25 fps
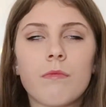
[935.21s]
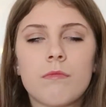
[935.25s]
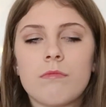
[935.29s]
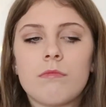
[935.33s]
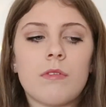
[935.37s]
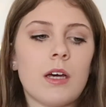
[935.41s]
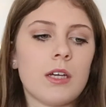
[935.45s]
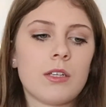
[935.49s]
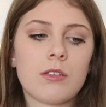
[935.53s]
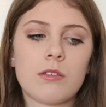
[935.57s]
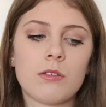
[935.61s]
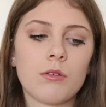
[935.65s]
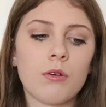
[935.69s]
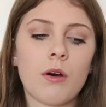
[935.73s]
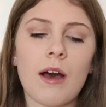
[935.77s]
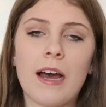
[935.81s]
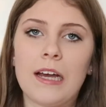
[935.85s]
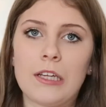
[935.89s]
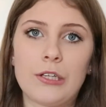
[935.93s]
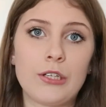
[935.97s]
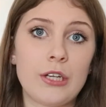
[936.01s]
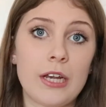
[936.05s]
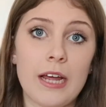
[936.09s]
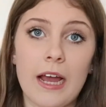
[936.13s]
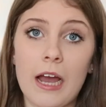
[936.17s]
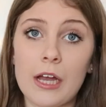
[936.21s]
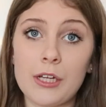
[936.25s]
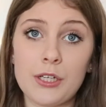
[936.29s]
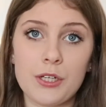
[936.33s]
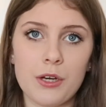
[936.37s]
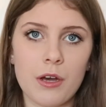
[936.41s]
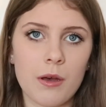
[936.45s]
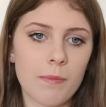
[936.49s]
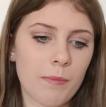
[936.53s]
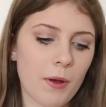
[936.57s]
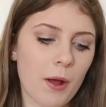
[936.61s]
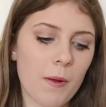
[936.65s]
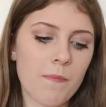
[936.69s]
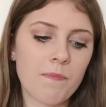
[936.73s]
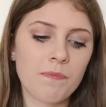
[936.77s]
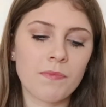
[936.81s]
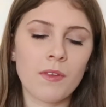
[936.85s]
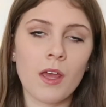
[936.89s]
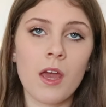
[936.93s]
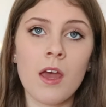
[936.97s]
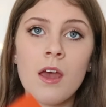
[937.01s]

that's not actually how you do it, but